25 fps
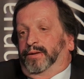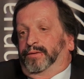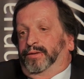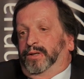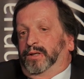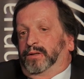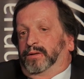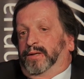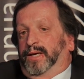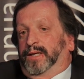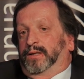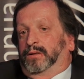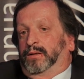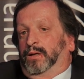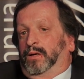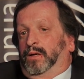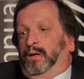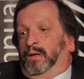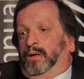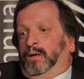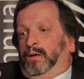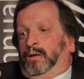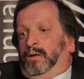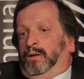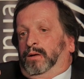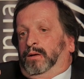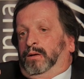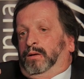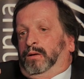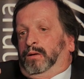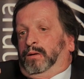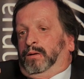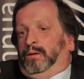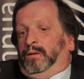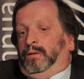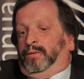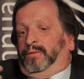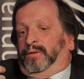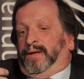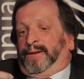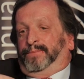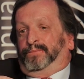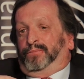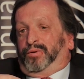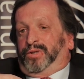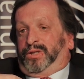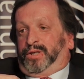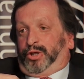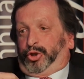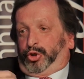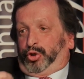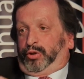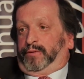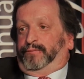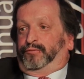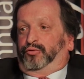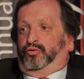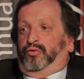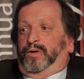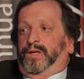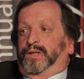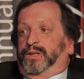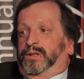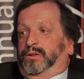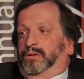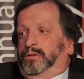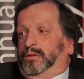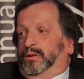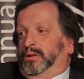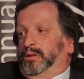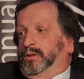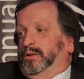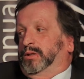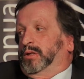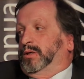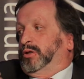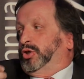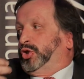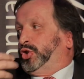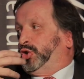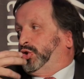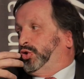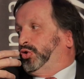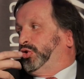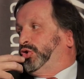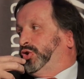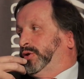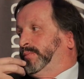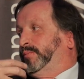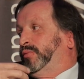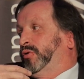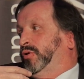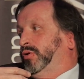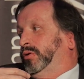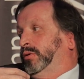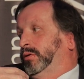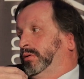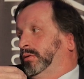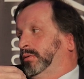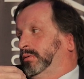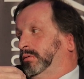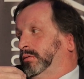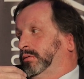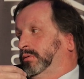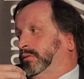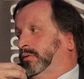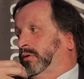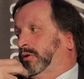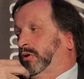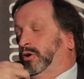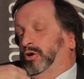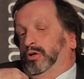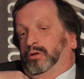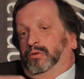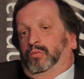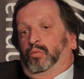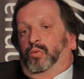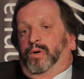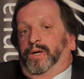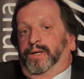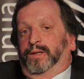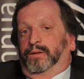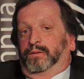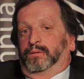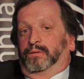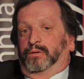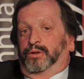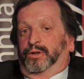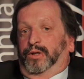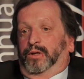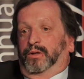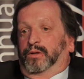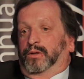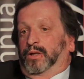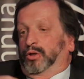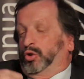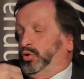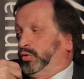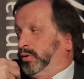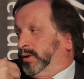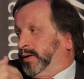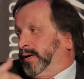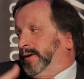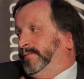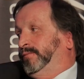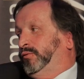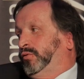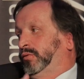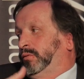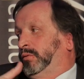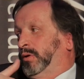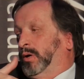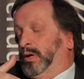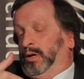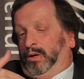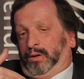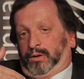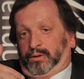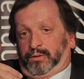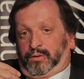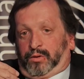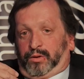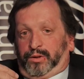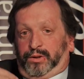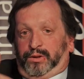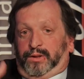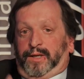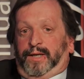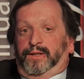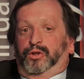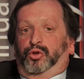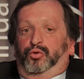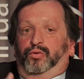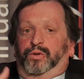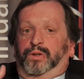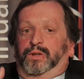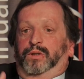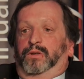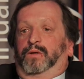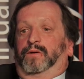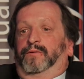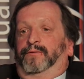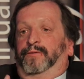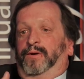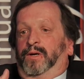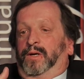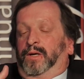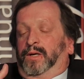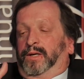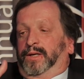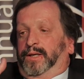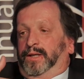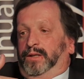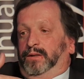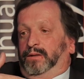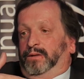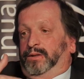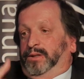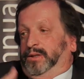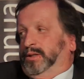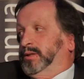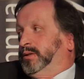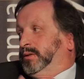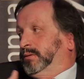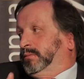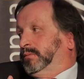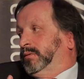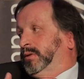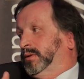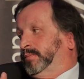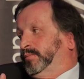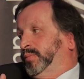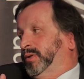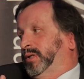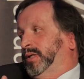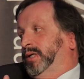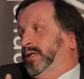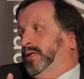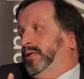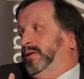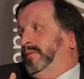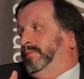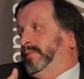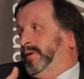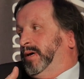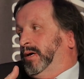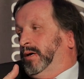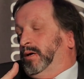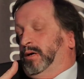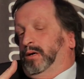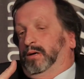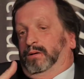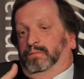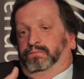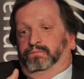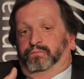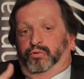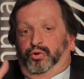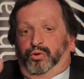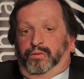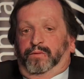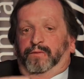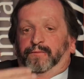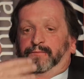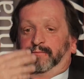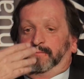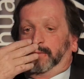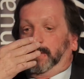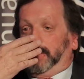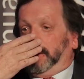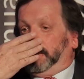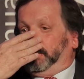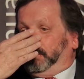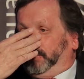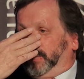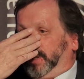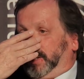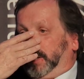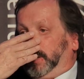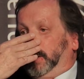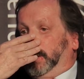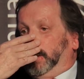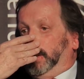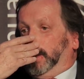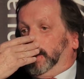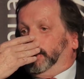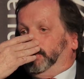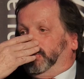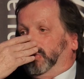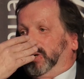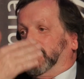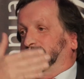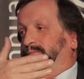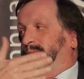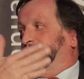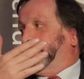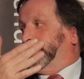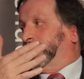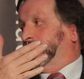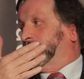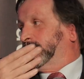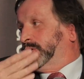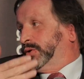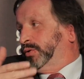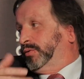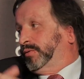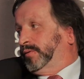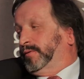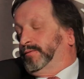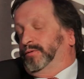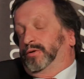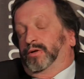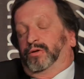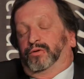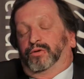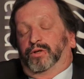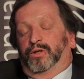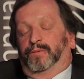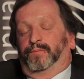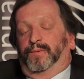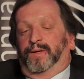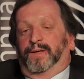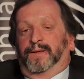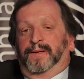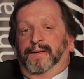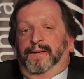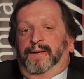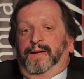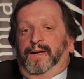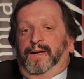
think that position of trust is a huge burden on one, you know, that you have to conduct yourself in this particular sort of upright manner, sort of, so to speak.